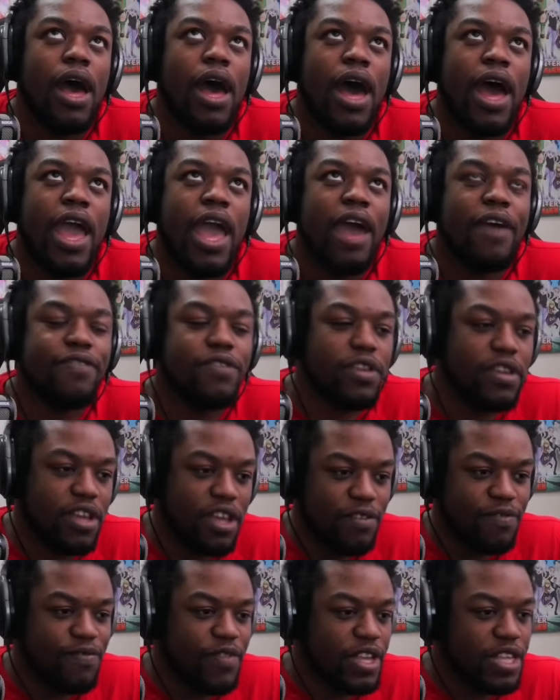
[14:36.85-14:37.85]
I have to
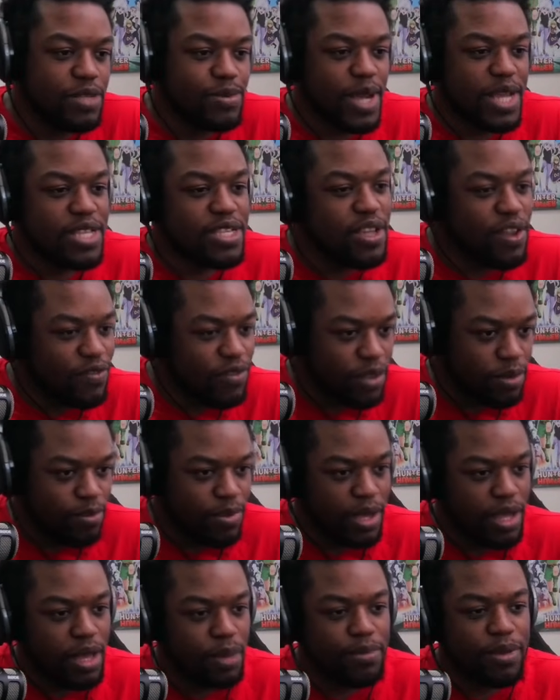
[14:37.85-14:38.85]
convince myself to
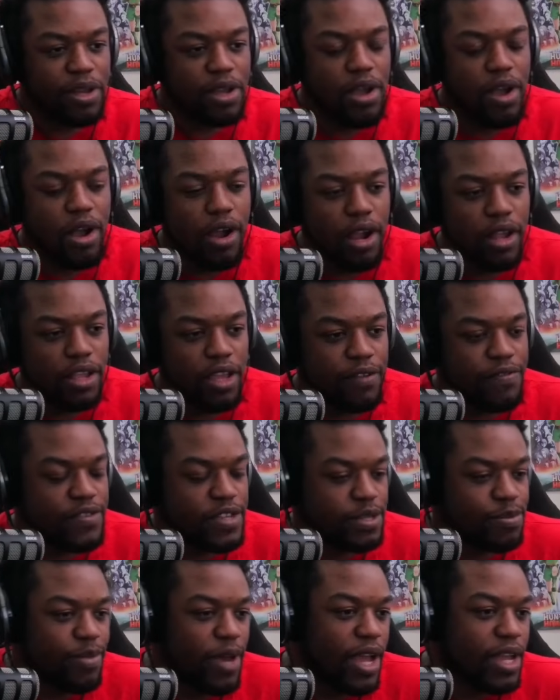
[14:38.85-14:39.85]
pick up a card if
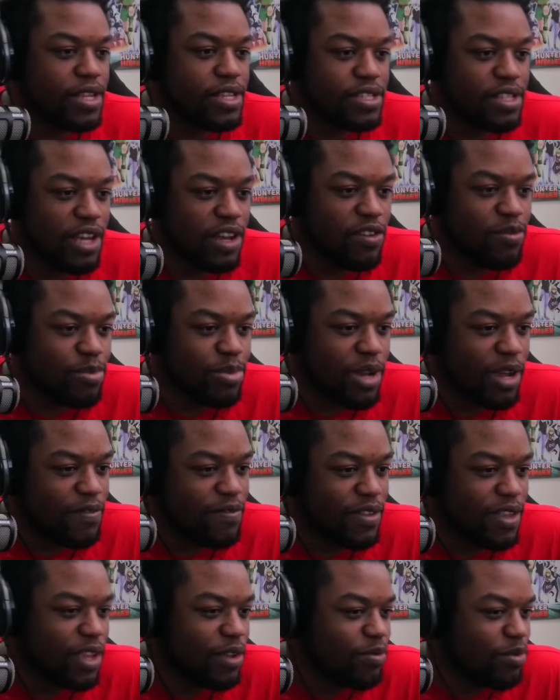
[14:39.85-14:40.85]
it's by itself. But I
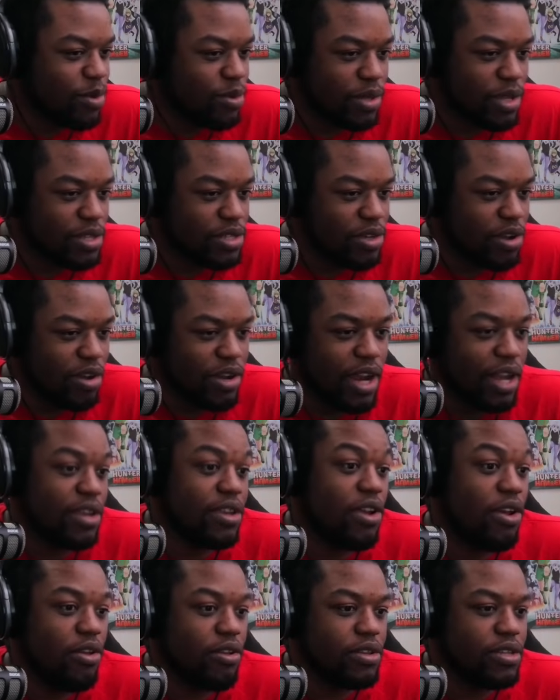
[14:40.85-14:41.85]
feel like for this card, I
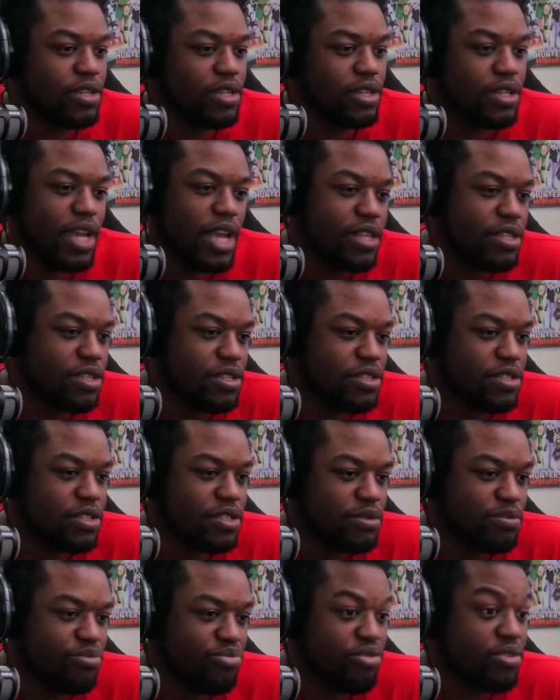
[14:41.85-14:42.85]
don't, and
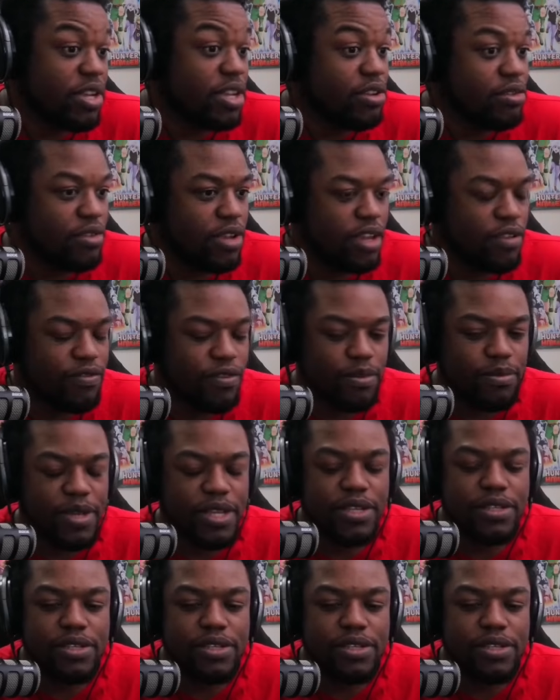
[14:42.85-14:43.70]
that's pretty unique for me.